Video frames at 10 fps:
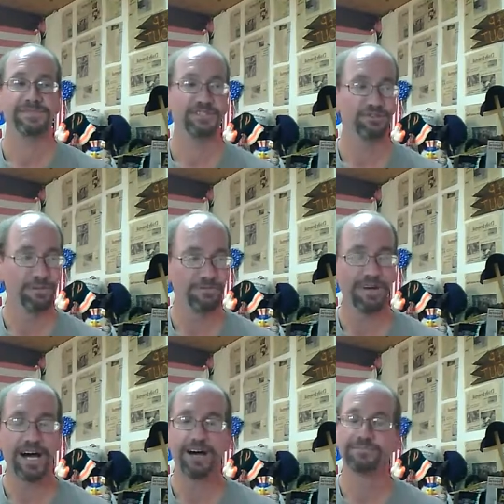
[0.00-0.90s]
This will be
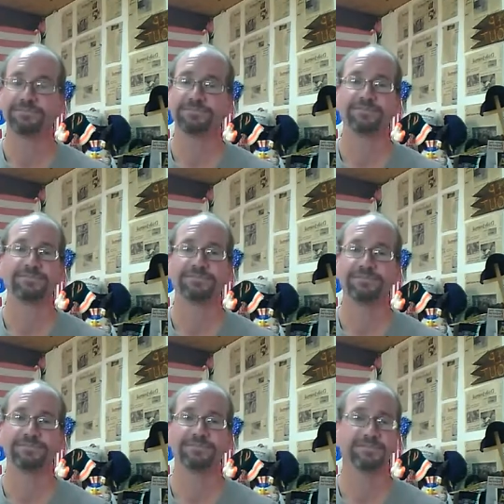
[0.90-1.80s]
filed.
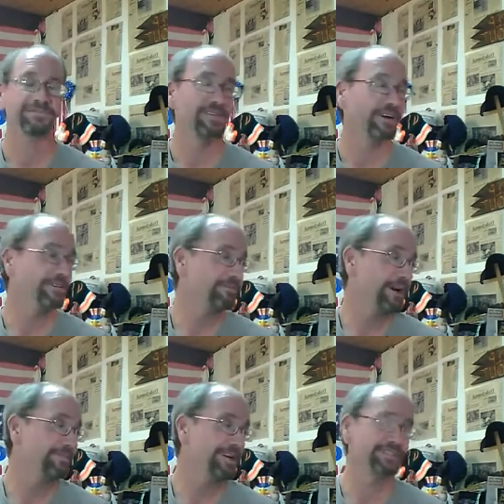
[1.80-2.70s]
I'm going to
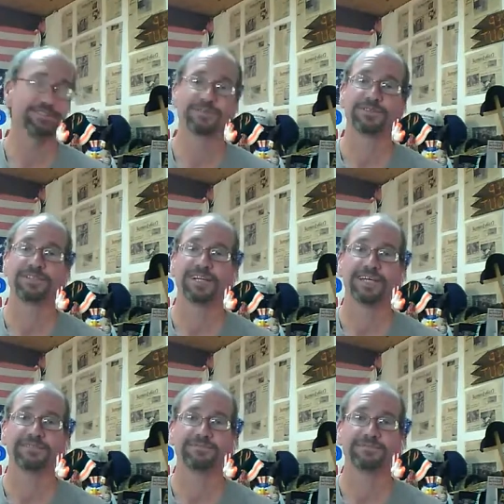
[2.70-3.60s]
fry fax it over
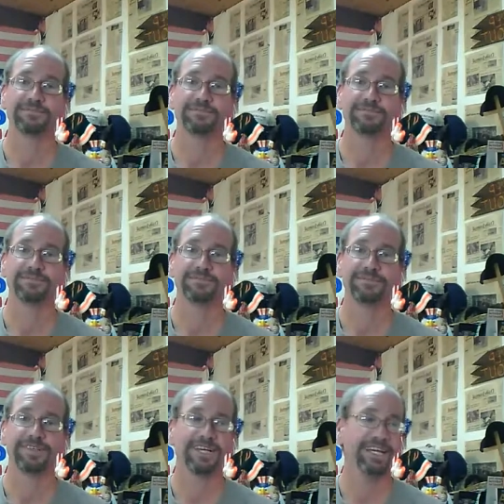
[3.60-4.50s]
tonight.
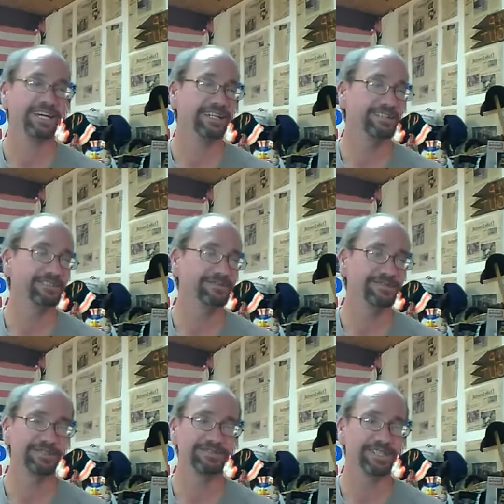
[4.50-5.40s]

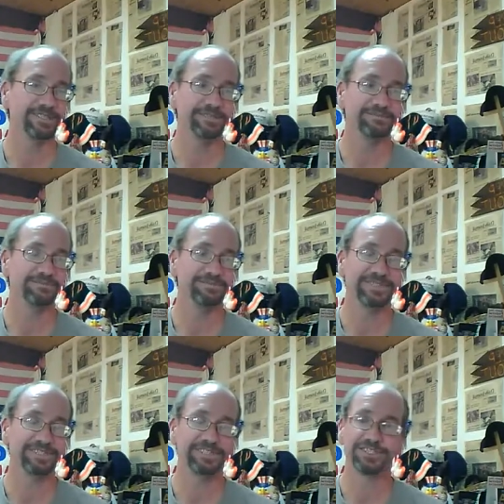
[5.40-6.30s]
And if they
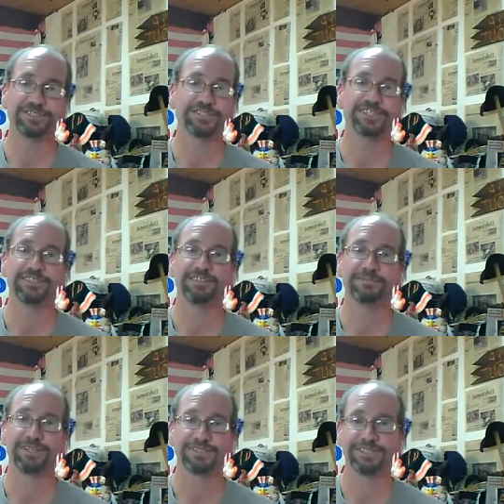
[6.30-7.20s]
insist on the $70,
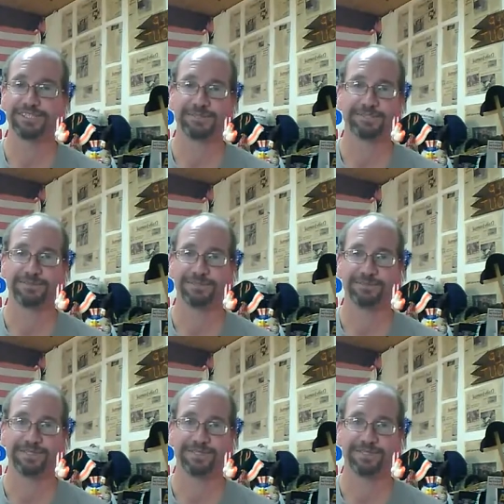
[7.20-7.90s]
I'll send them $70.